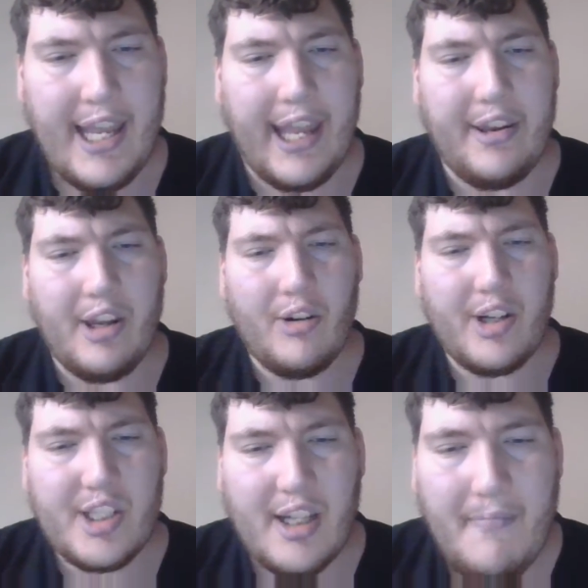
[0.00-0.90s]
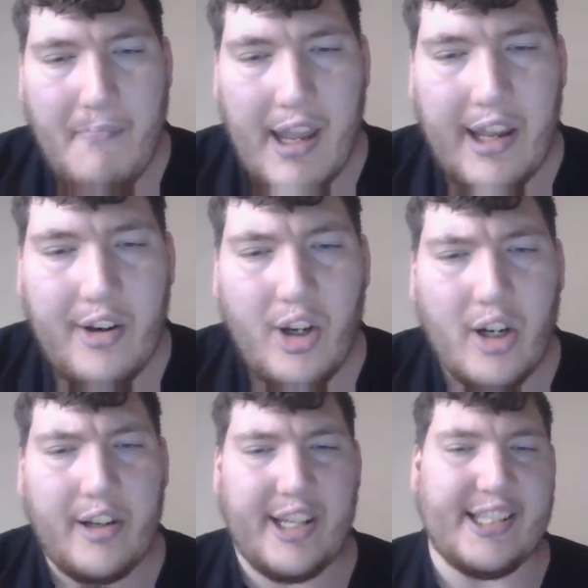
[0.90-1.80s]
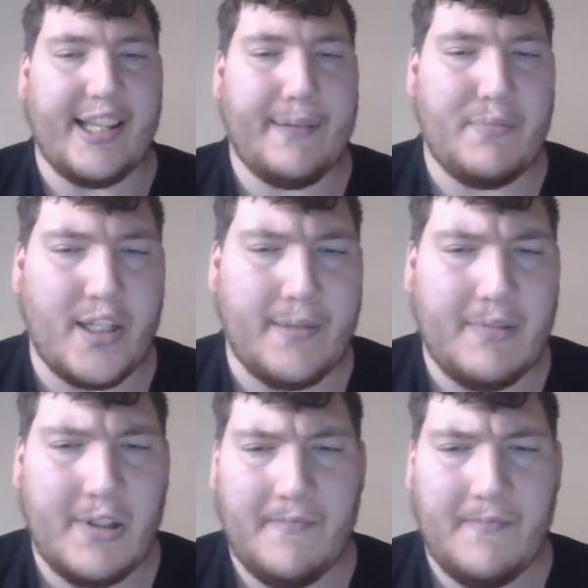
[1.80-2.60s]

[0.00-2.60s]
and notice a man on his laptop.